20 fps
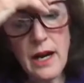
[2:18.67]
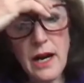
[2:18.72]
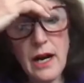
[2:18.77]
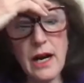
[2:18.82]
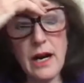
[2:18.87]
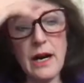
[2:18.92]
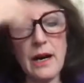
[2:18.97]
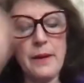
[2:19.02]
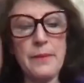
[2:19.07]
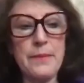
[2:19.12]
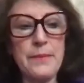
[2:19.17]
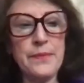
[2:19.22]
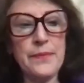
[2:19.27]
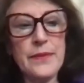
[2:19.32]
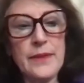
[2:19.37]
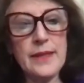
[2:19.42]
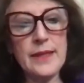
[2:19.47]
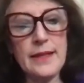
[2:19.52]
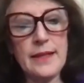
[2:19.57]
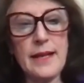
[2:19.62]

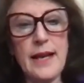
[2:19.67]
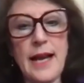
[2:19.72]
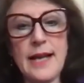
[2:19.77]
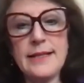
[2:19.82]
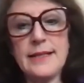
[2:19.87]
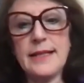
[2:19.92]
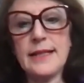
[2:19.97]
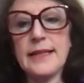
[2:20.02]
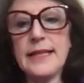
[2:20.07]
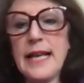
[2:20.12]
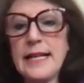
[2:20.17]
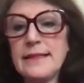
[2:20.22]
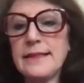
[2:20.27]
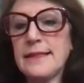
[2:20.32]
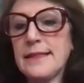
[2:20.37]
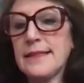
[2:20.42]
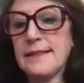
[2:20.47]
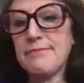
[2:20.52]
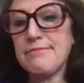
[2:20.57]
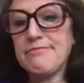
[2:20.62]
I said,
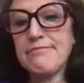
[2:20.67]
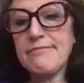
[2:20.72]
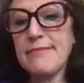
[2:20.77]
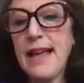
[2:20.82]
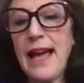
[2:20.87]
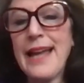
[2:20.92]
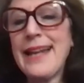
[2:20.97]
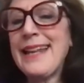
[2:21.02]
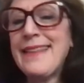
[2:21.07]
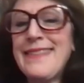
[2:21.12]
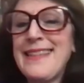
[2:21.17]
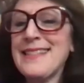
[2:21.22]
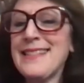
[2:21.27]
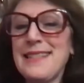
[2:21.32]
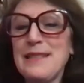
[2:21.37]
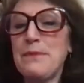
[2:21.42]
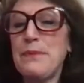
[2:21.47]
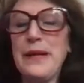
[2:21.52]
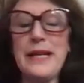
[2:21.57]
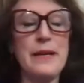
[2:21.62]
and this
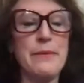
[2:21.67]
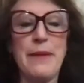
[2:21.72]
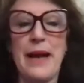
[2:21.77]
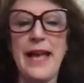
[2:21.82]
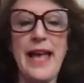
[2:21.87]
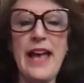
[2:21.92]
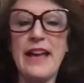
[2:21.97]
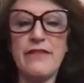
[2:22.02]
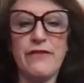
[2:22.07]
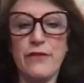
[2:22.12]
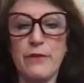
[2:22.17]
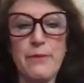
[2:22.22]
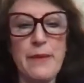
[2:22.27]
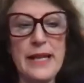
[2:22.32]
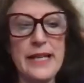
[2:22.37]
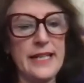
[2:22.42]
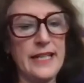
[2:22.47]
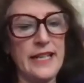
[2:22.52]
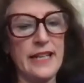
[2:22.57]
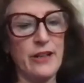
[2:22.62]
has been in my head for
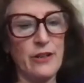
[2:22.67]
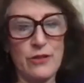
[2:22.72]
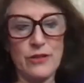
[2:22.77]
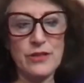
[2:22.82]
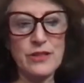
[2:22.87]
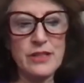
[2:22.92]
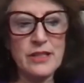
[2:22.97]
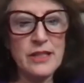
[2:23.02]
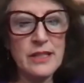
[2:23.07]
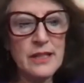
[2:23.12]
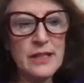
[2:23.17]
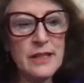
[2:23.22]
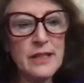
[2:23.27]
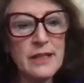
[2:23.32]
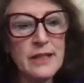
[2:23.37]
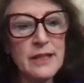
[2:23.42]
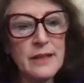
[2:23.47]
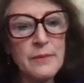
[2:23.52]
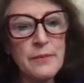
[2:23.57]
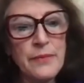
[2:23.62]
many years,
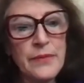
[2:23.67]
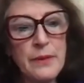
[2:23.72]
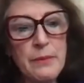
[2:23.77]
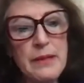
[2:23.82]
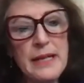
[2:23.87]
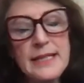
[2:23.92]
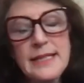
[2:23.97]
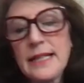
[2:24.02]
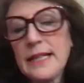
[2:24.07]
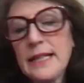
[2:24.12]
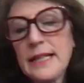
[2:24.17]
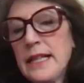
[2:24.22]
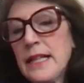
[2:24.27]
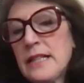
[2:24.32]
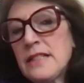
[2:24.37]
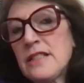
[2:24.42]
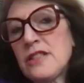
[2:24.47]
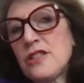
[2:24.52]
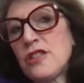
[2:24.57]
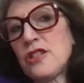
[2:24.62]
but I said,
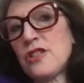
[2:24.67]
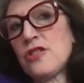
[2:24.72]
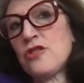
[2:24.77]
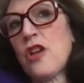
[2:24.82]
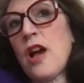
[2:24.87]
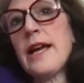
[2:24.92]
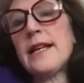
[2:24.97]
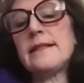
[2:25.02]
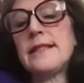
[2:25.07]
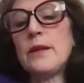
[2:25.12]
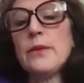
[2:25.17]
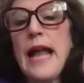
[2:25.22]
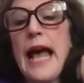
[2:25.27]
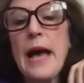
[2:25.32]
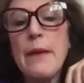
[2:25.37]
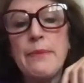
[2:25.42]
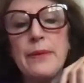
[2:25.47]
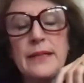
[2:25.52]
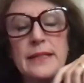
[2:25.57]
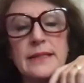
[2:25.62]
let's just try it and see what
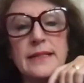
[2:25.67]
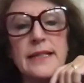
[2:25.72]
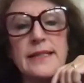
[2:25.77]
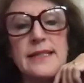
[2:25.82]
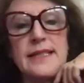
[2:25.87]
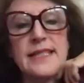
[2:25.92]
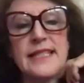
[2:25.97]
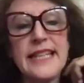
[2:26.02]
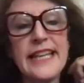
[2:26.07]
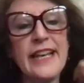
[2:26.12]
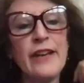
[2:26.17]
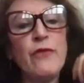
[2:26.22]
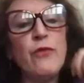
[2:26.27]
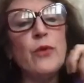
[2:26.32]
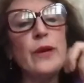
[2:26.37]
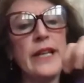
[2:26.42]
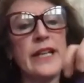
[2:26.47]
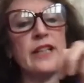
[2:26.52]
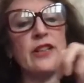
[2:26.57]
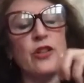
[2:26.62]
happens. Let's see if
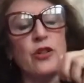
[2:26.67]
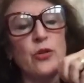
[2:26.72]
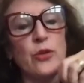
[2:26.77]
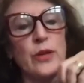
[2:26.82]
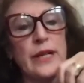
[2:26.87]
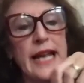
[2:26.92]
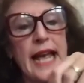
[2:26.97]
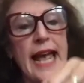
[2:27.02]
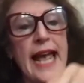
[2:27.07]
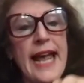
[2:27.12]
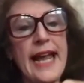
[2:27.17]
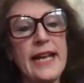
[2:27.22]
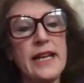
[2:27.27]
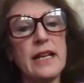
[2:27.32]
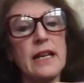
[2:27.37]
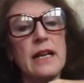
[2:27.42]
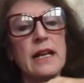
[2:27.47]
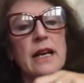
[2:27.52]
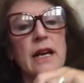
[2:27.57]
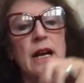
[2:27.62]
we can
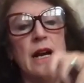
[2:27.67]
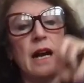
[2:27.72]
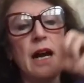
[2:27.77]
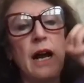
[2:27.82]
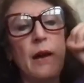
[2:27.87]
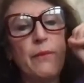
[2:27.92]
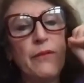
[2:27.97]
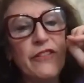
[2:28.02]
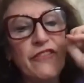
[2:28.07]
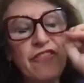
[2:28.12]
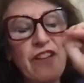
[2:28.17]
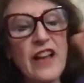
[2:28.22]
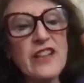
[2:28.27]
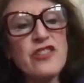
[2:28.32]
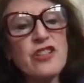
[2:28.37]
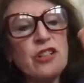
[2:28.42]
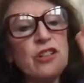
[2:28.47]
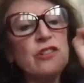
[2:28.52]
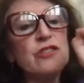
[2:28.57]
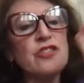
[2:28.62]
create a
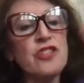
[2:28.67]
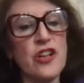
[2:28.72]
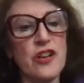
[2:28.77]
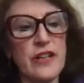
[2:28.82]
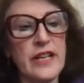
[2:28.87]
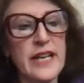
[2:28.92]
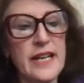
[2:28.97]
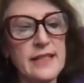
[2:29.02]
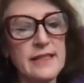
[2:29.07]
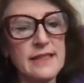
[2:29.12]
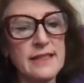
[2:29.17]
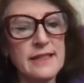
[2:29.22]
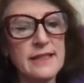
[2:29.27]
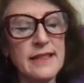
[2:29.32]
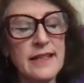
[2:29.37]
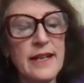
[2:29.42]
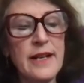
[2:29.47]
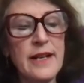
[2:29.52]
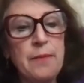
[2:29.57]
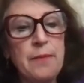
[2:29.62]
professional circus
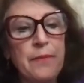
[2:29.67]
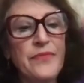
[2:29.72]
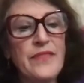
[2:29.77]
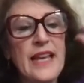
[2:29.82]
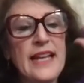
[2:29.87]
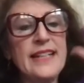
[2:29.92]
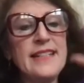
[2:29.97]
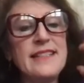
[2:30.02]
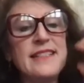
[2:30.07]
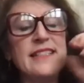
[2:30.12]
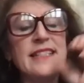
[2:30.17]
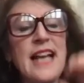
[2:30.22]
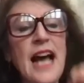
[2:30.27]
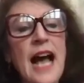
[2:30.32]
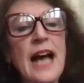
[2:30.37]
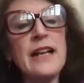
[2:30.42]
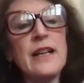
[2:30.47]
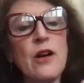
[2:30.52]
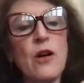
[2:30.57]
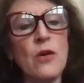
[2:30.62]
that is
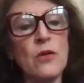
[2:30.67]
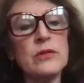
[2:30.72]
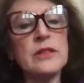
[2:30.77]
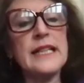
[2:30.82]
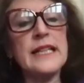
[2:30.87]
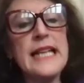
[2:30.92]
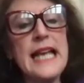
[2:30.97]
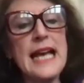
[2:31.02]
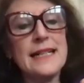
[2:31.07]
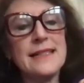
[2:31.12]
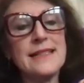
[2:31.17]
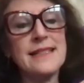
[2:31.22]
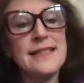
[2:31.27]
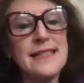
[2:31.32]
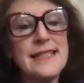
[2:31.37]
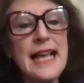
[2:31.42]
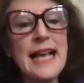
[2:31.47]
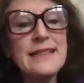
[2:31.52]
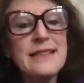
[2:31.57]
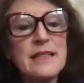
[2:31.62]
not only
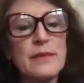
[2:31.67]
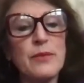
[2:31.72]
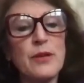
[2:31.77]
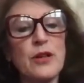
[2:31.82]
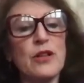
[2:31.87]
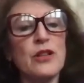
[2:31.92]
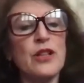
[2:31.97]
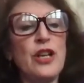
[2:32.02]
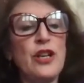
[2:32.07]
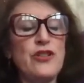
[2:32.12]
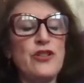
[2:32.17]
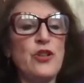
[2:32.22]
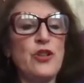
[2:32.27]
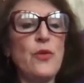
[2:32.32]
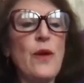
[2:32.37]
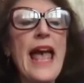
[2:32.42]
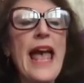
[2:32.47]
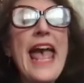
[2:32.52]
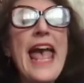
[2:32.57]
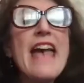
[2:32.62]
accessible to
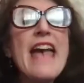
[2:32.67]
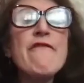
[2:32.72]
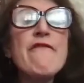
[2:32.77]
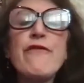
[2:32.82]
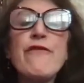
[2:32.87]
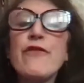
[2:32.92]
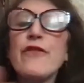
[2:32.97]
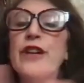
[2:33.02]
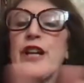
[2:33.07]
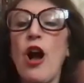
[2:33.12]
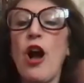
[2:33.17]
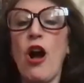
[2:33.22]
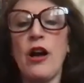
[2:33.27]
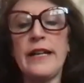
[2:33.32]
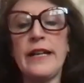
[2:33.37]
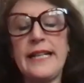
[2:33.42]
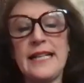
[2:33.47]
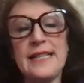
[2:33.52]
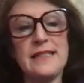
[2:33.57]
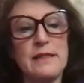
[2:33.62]
every
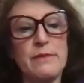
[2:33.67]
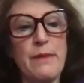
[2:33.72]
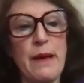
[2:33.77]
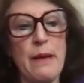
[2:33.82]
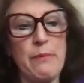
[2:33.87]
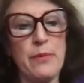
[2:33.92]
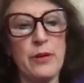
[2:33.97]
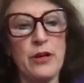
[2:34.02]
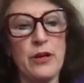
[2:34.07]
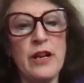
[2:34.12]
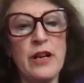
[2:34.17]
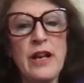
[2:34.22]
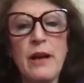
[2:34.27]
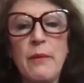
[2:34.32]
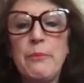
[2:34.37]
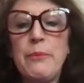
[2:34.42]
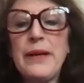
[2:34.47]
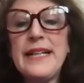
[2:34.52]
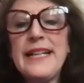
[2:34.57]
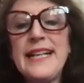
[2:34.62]
audience member,
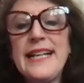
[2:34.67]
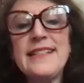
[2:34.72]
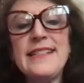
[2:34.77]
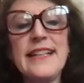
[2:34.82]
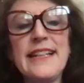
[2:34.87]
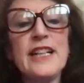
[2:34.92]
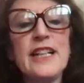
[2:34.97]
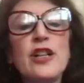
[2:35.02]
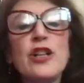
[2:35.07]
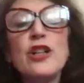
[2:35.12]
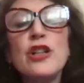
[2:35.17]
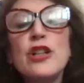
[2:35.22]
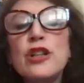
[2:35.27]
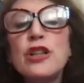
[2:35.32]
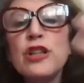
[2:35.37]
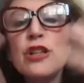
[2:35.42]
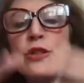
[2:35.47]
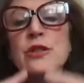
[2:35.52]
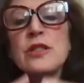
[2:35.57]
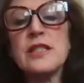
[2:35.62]
but is
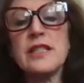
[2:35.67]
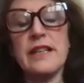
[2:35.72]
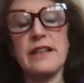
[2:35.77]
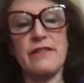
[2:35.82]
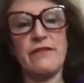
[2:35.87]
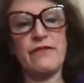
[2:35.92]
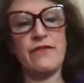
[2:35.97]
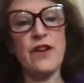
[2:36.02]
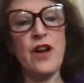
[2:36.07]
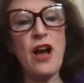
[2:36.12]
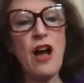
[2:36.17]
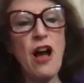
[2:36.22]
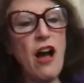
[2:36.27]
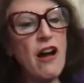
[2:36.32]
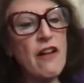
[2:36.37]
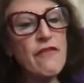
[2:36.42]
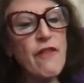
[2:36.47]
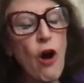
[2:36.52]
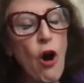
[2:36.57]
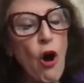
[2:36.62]
inclusive
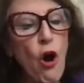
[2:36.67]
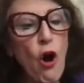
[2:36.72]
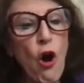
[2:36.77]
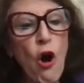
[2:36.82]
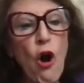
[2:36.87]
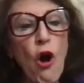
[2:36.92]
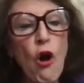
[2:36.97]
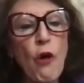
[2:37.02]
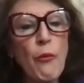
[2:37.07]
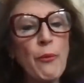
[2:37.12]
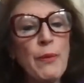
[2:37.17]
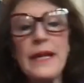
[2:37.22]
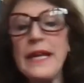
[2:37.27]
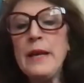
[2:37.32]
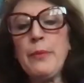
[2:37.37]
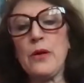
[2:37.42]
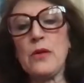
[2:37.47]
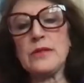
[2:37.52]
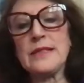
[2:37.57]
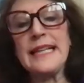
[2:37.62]
of all
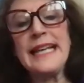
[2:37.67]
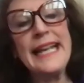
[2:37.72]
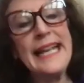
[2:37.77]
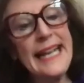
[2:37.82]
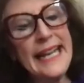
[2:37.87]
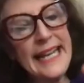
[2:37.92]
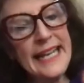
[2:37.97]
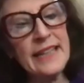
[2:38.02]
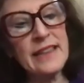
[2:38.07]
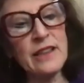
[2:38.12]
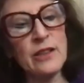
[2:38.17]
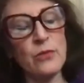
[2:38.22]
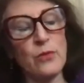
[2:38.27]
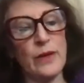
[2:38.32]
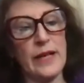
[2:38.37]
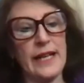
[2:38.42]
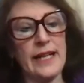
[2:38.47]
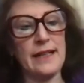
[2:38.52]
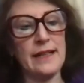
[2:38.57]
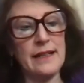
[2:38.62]
peoples in the
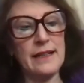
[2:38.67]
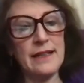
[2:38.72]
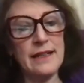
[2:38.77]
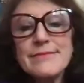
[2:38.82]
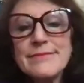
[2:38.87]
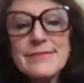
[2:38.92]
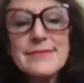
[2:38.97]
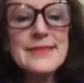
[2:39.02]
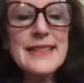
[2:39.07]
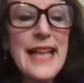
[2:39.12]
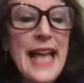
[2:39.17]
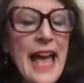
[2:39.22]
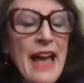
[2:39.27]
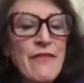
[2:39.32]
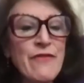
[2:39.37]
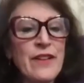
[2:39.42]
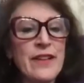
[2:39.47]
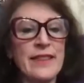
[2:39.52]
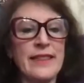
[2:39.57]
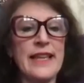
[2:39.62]
ring,
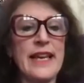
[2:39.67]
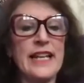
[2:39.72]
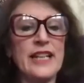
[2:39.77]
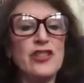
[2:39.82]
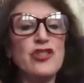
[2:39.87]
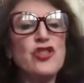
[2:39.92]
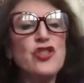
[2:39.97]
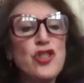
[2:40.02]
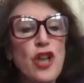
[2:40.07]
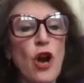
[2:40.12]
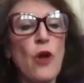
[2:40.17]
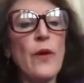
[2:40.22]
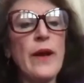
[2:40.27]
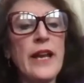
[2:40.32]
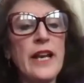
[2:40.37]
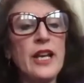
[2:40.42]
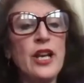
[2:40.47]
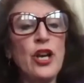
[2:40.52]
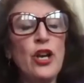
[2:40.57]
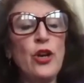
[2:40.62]
everything
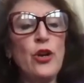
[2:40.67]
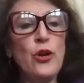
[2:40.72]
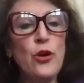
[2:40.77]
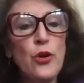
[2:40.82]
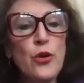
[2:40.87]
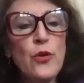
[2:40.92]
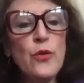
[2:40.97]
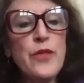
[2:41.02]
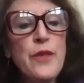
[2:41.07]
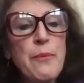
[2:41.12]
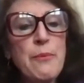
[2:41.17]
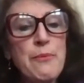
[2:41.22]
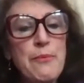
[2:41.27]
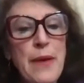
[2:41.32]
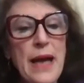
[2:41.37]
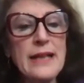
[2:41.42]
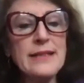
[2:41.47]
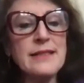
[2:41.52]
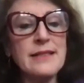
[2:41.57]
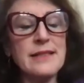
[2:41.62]
showing who the
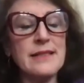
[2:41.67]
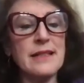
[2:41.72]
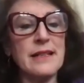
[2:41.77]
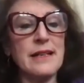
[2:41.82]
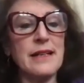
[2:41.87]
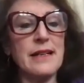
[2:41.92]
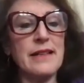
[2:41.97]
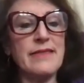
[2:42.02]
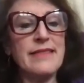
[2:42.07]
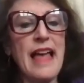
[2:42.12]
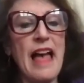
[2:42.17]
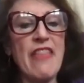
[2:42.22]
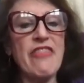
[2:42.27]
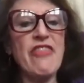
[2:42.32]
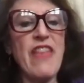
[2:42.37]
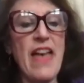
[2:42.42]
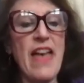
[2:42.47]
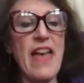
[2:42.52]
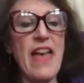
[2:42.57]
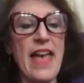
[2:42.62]
best that
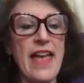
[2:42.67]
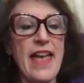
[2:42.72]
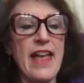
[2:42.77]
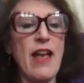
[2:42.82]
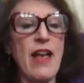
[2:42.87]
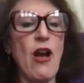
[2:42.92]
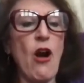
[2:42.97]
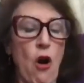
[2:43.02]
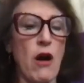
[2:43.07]
they are.